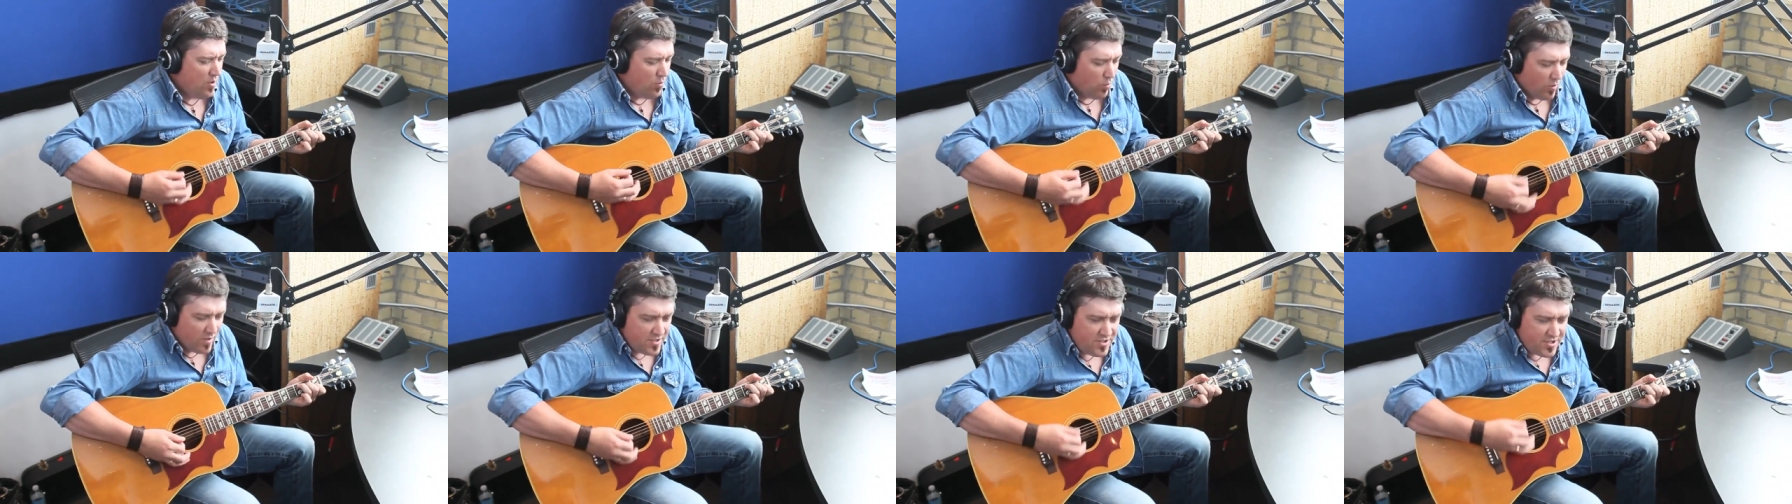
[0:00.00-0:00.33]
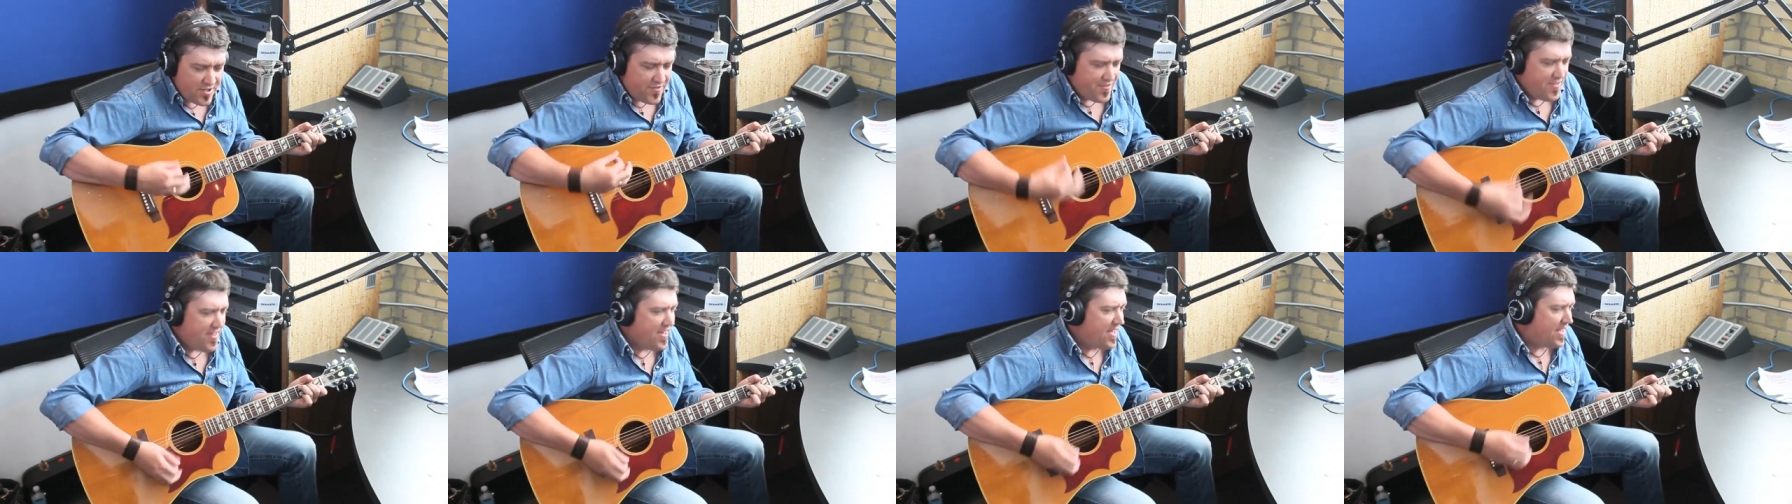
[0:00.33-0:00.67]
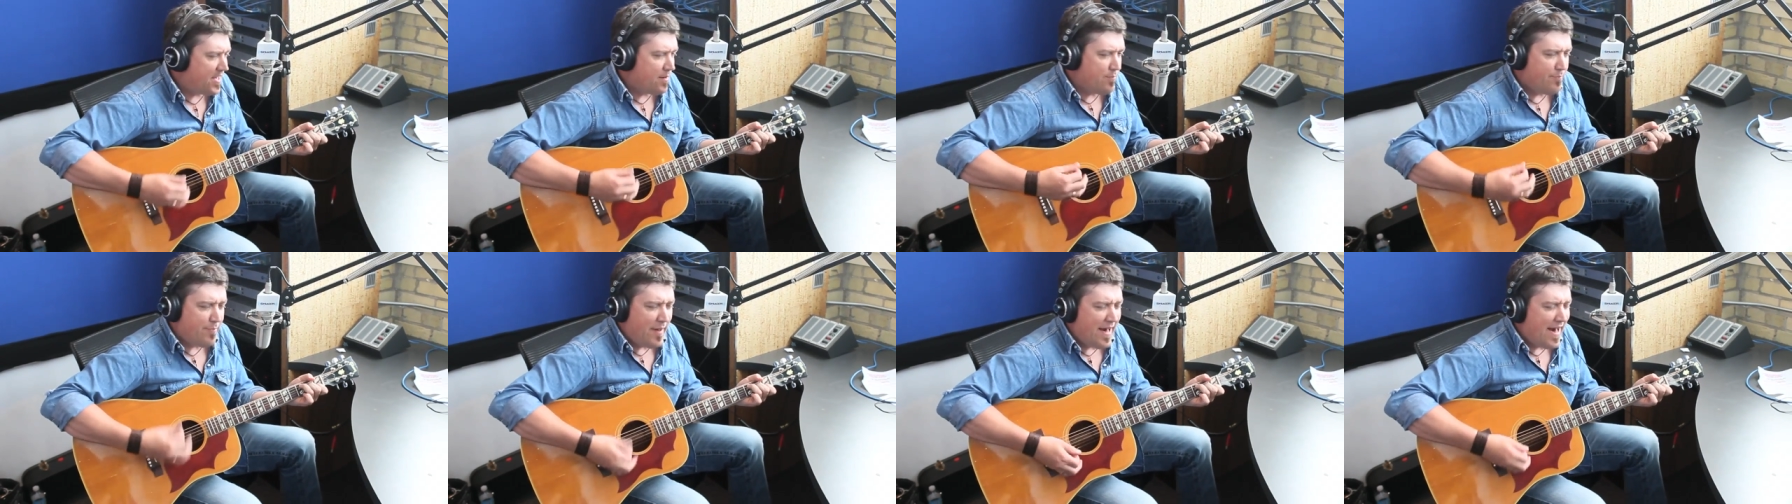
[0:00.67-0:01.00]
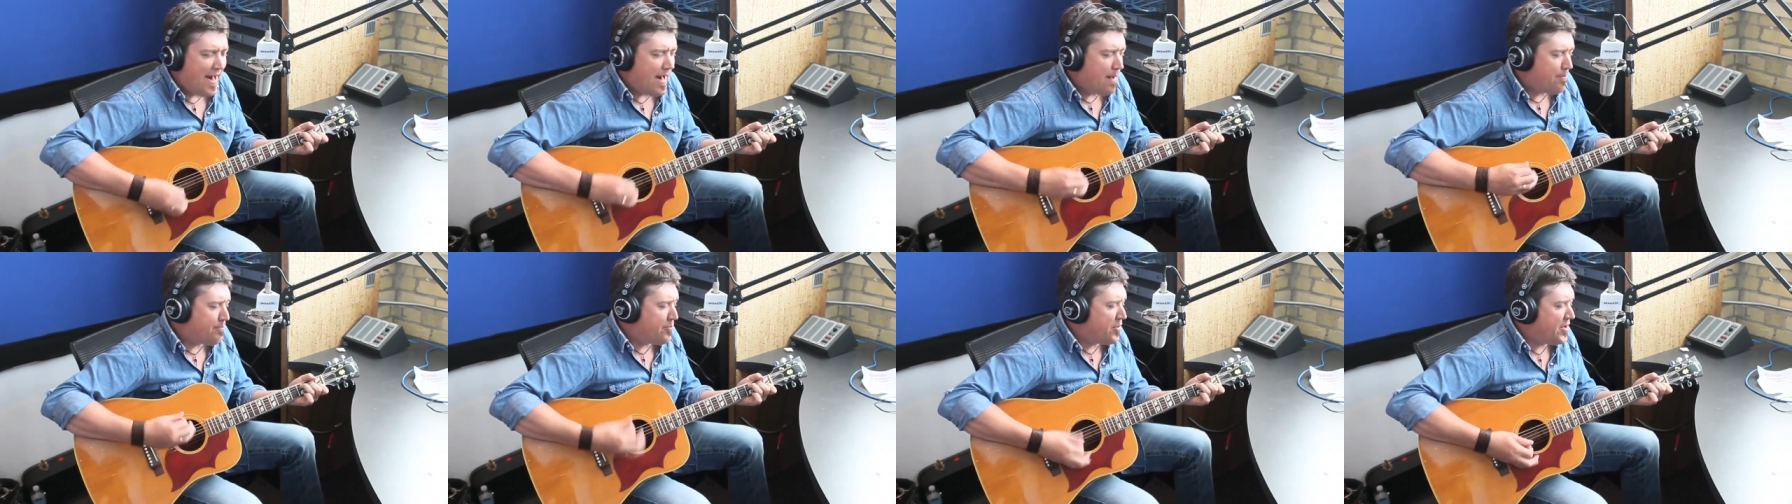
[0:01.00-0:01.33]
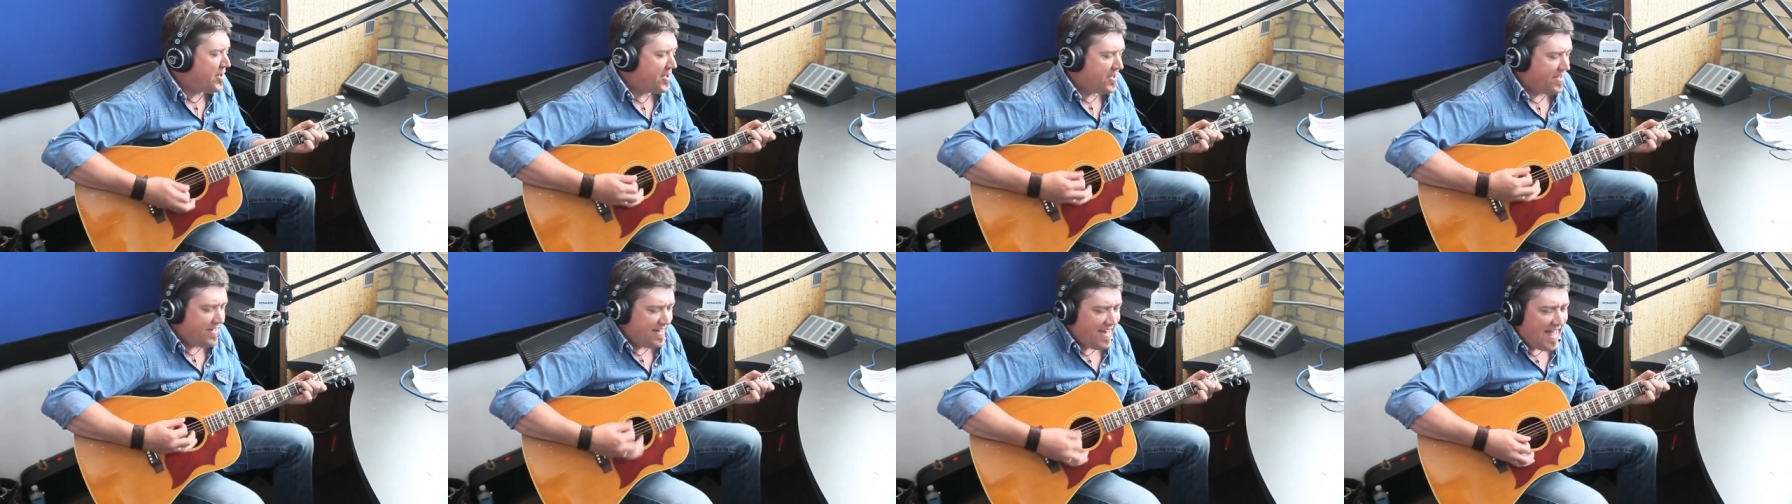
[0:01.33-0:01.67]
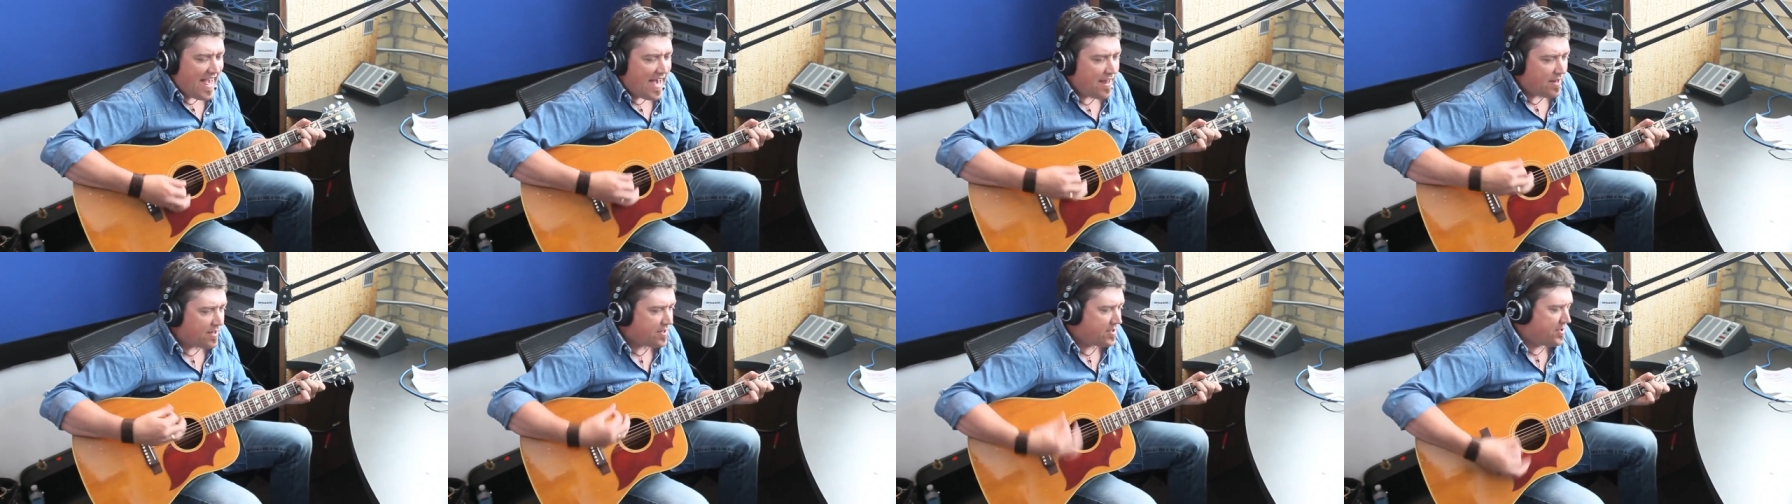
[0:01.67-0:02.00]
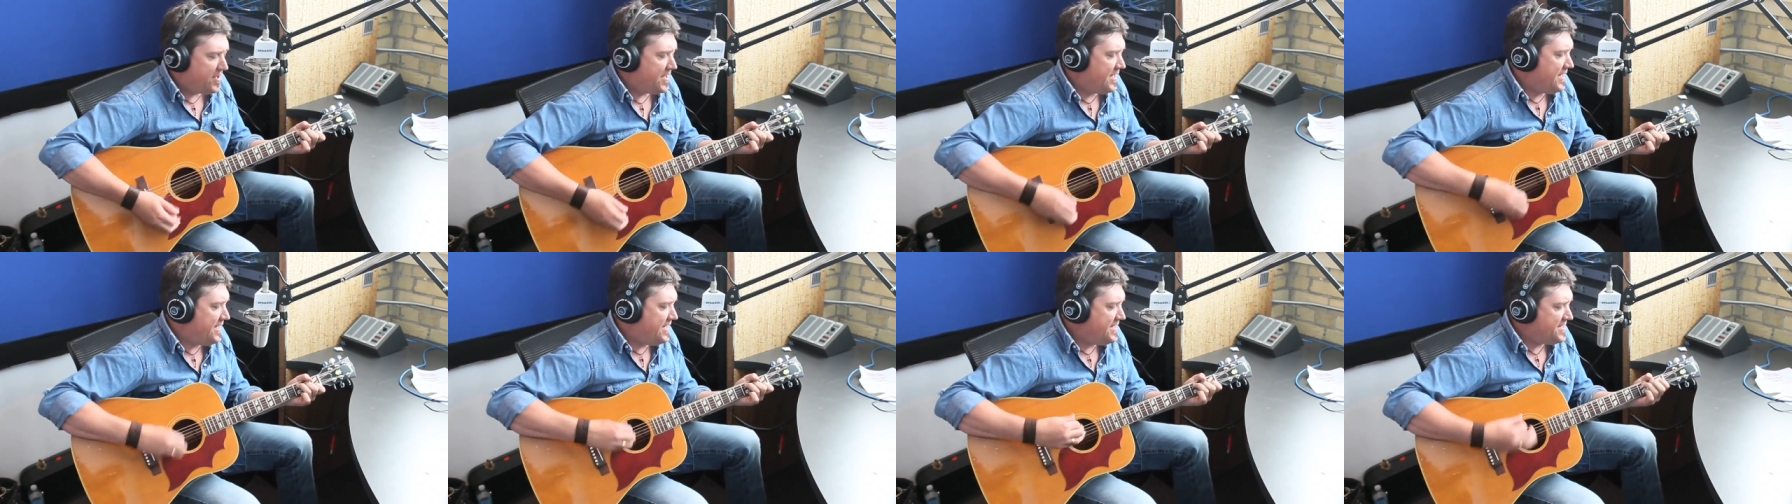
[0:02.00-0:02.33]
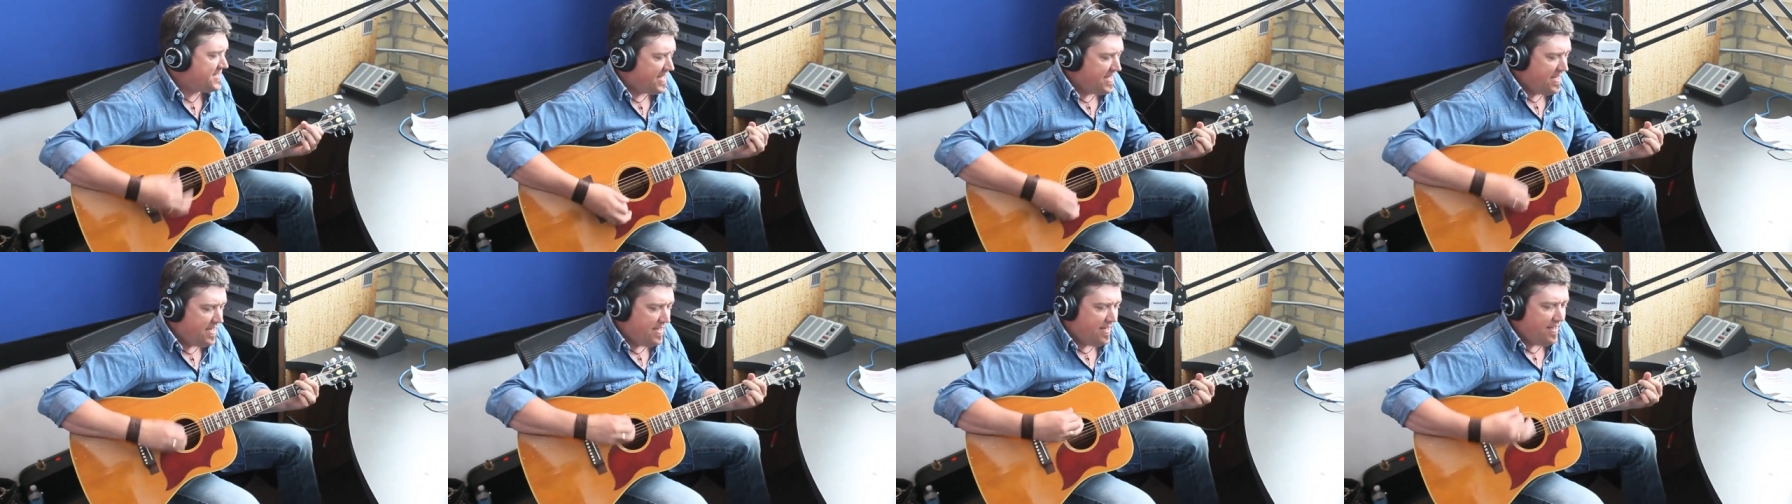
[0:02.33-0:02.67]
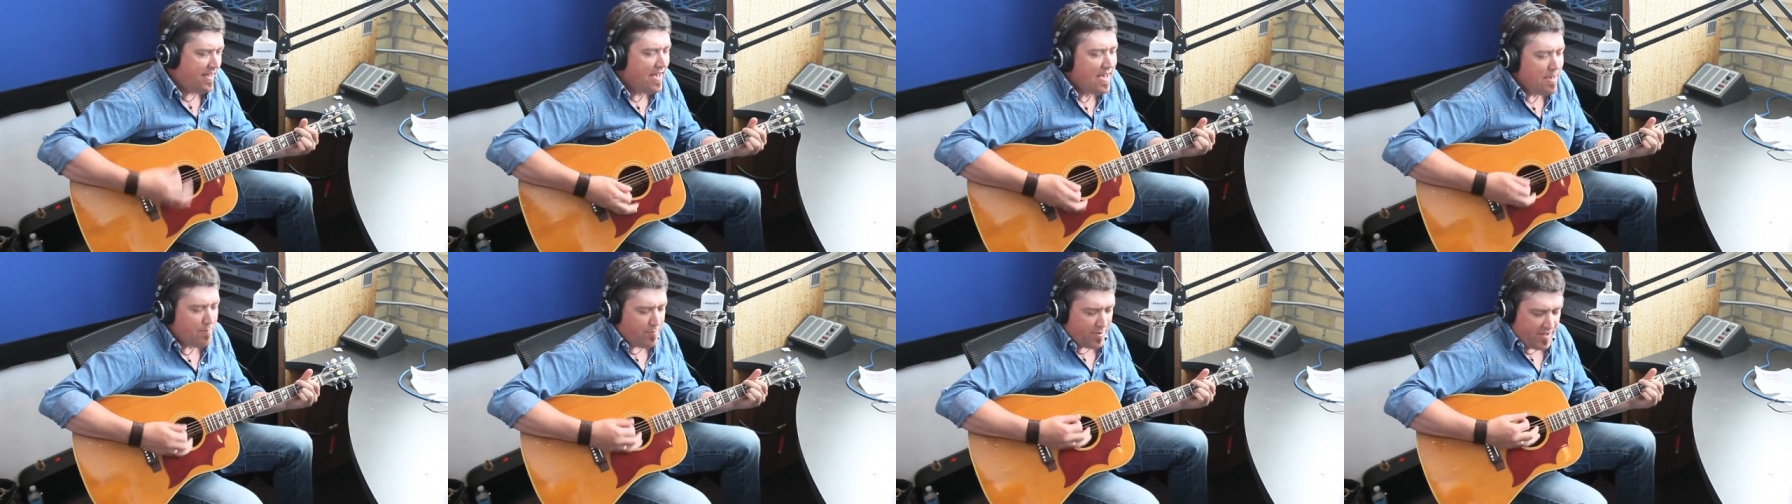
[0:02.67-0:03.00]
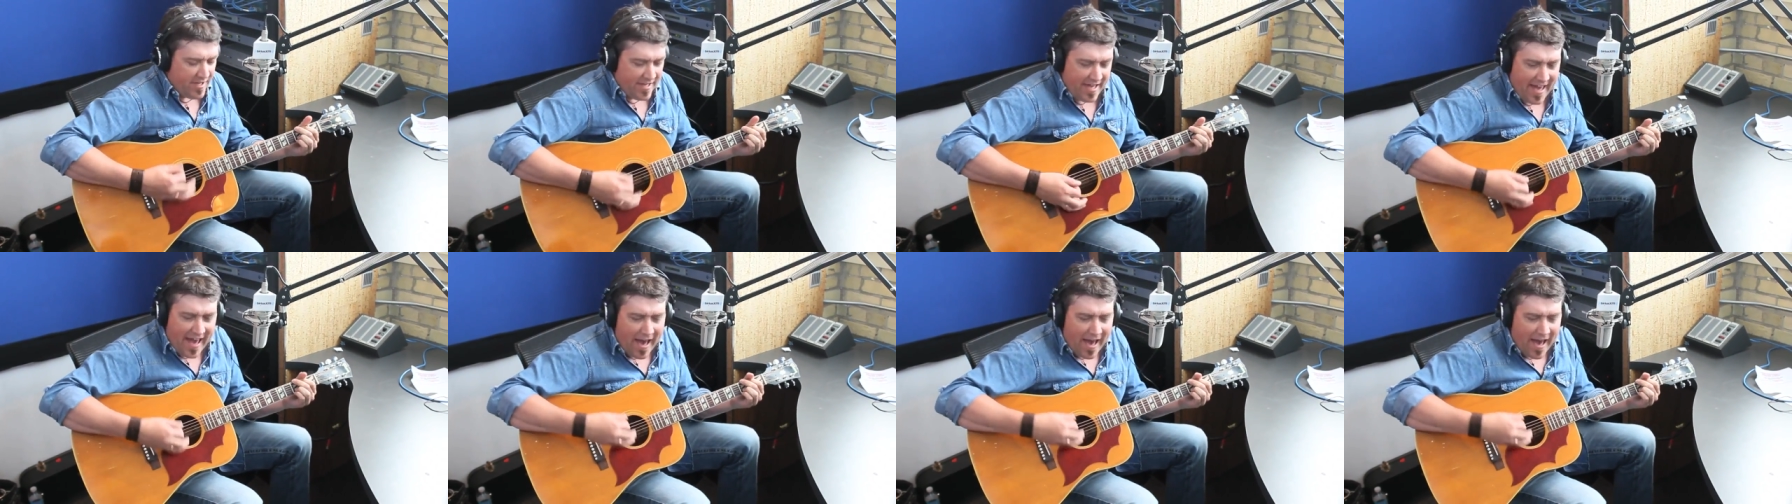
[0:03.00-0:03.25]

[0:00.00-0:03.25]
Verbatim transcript: What you think about breaking out of crazy? Be